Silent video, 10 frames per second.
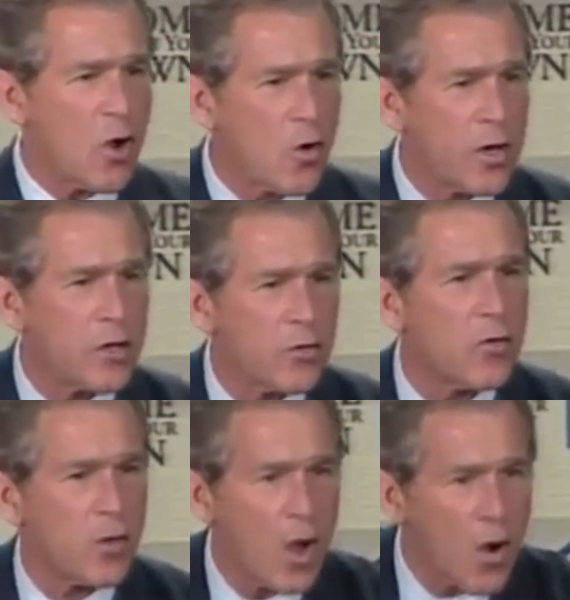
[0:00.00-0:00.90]
owning your
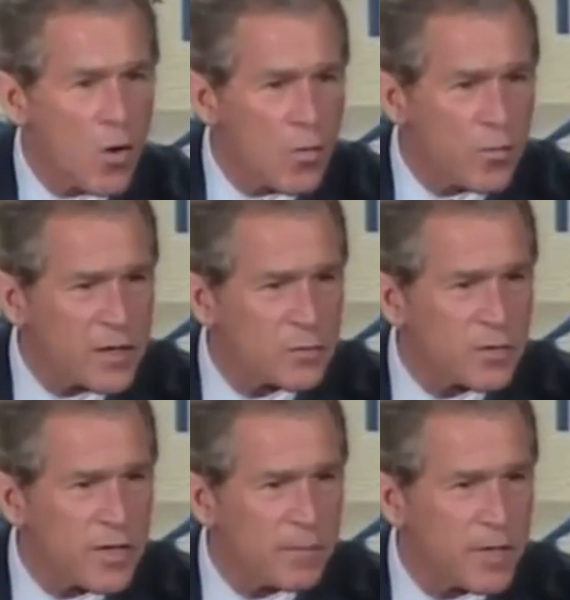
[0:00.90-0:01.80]
own home. That's
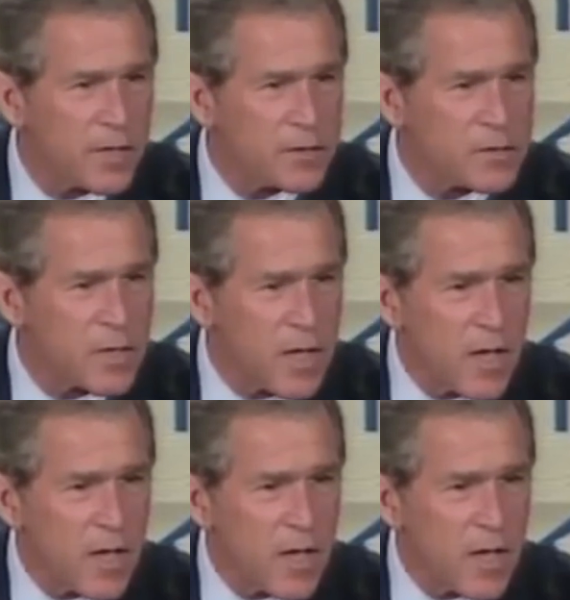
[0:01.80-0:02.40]
what that means.